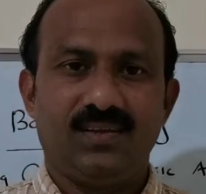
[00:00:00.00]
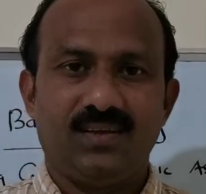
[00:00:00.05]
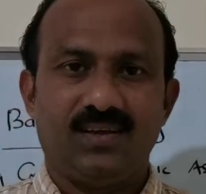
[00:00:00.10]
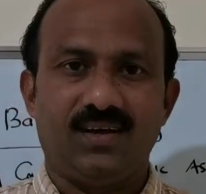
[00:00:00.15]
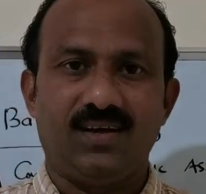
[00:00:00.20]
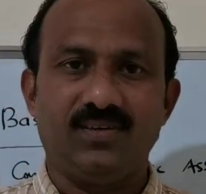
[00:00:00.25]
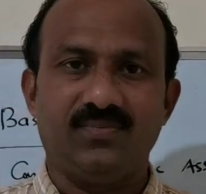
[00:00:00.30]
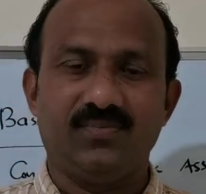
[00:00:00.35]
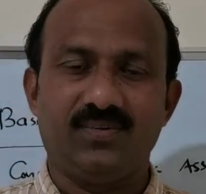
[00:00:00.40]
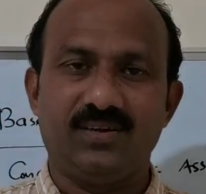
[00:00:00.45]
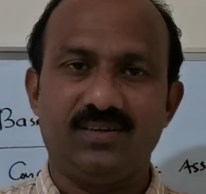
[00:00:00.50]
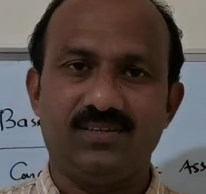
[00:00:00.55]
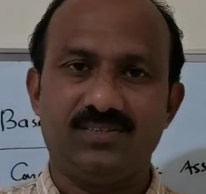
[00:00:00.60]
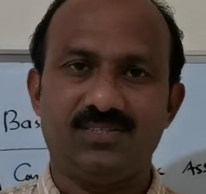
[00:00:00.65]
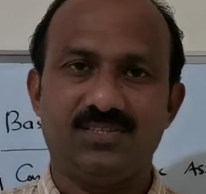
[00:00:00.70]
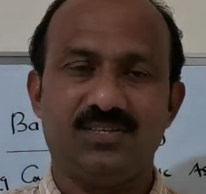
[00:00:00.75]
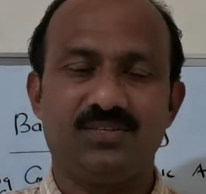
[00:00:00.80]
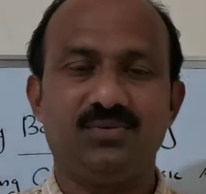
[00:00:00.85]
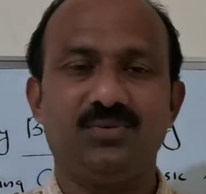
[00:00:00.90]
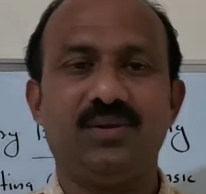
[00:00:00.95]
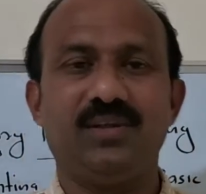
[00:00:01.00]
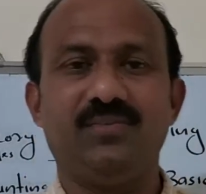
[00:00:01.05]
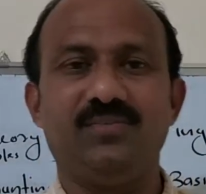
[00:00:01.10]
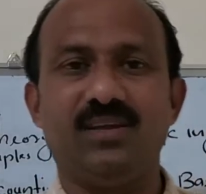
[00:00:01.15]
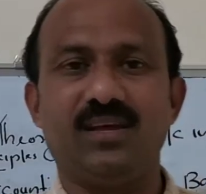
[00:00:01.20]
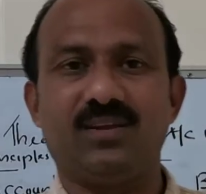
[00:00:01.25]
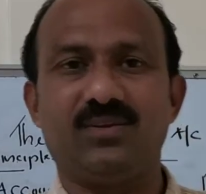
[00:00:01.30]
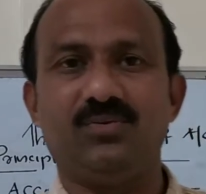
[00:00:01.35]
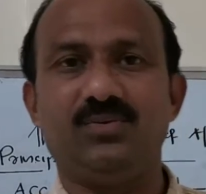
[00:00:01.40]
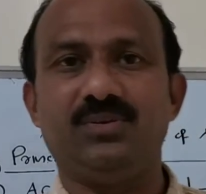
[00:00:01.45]
Hi friends, today we
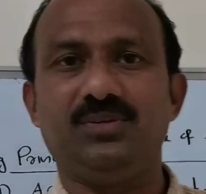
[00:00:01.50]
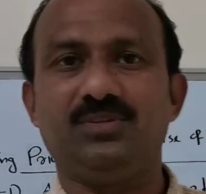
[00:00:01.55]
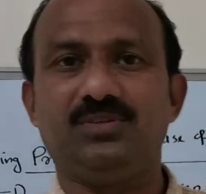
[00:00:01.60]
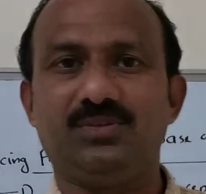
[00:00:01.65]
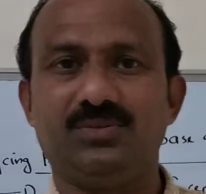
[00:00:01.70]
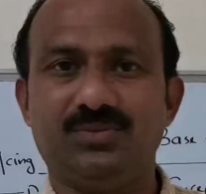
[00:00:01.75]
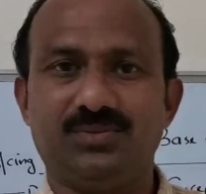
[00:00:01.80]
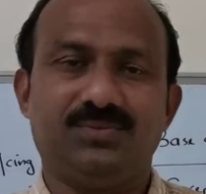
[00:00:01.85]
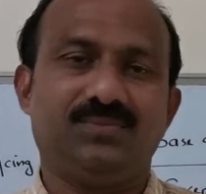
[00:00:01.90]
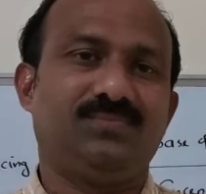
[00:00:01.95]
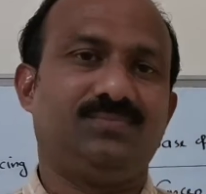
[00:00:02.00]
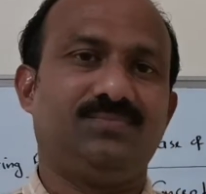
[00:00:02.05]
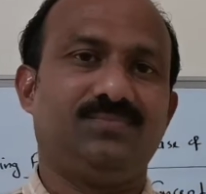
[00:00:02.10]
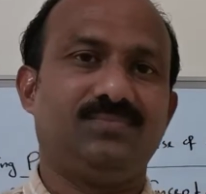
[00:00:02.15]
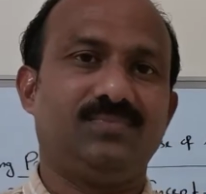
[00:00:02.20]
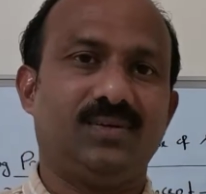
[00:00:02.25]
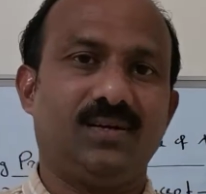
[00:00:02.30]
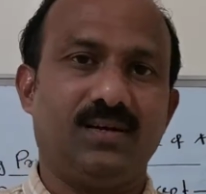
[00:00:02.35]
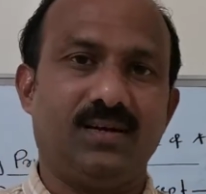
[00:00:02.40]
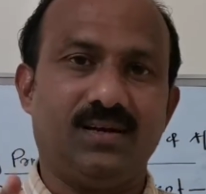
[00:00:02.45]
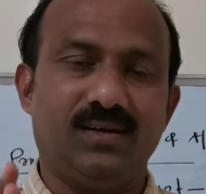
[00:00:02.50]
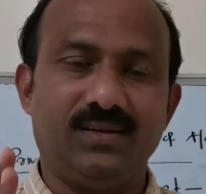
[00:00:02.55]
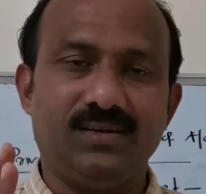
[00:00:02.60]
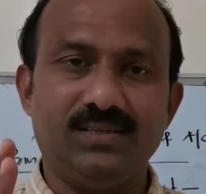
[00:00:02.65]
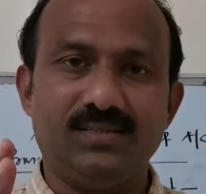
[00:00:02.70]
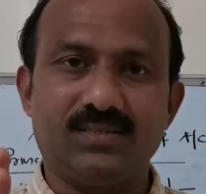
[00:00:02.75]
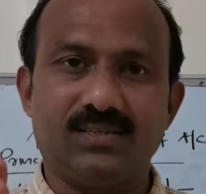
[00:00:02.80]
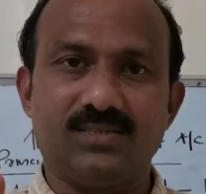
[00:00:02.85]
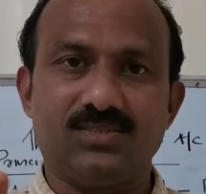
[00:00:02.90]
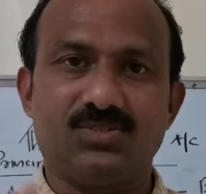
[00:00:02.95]
are going to
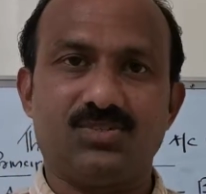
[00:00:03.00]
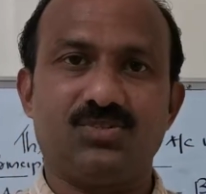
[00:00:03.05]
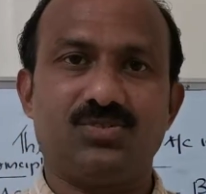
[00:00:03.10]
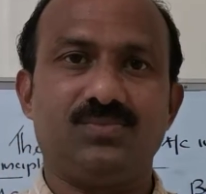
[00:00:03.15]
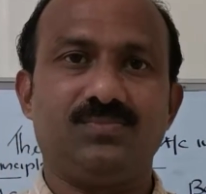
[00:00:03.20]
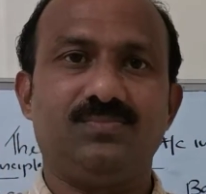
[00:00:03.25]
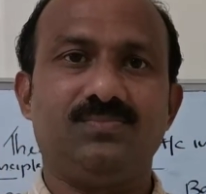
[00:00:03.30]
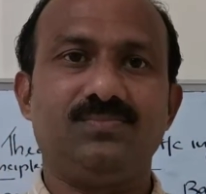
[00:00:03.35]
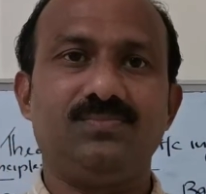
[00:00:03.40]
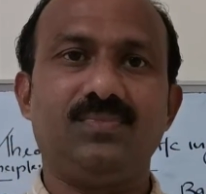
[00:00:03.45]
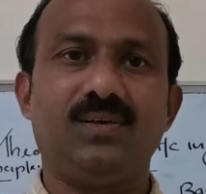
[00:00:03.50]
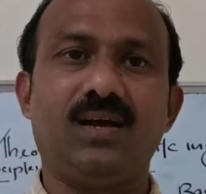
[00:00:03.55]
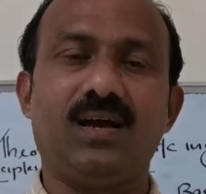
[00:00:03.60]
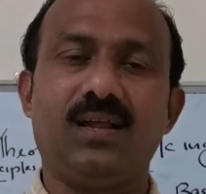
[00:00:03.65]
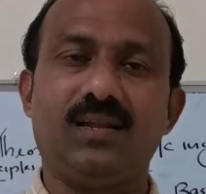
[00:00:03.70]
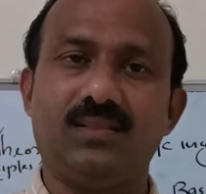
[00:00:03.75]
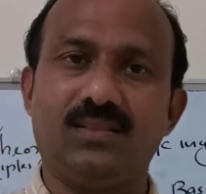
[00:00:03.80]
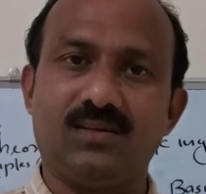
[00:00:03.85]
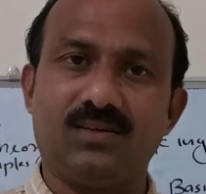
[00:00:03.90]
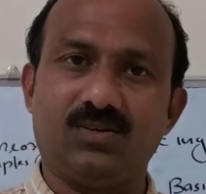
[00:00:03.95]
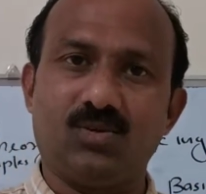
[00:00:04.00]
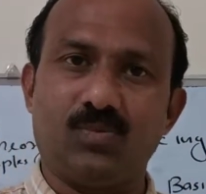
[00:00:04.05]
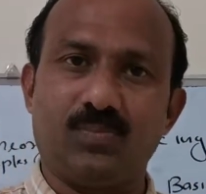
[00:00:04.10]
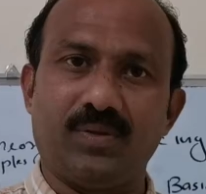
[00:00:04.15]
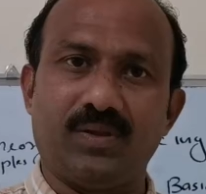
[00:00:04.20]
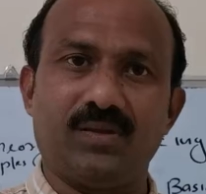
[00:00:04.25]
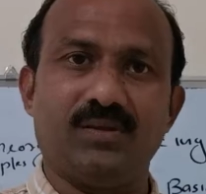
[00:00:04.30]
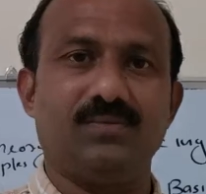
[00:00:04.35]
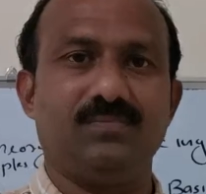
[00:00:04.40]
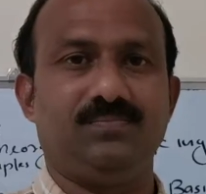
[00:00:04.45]
discuss another
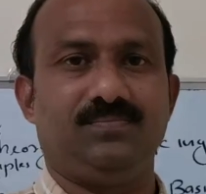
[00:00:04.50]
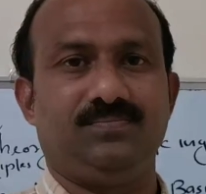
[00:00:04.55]
topic.